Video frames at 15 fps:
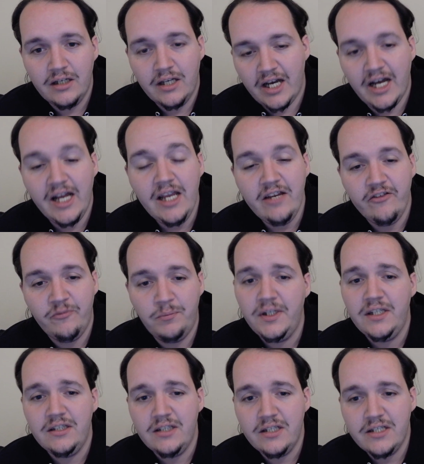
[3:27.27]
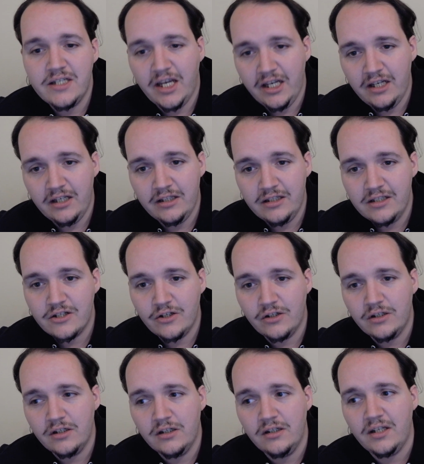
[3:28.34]
I have played this
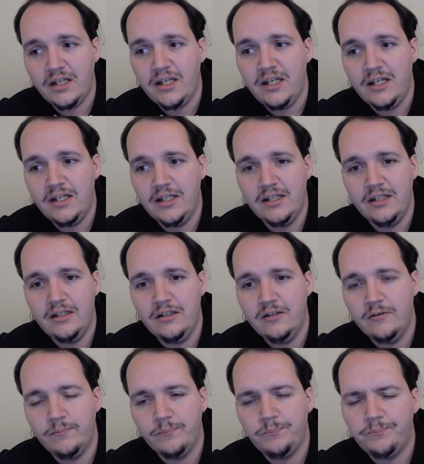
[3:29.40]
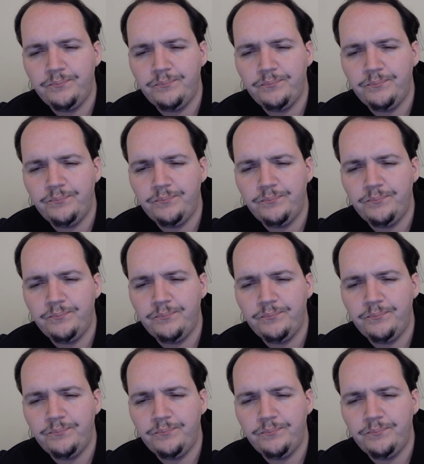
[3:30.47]
card in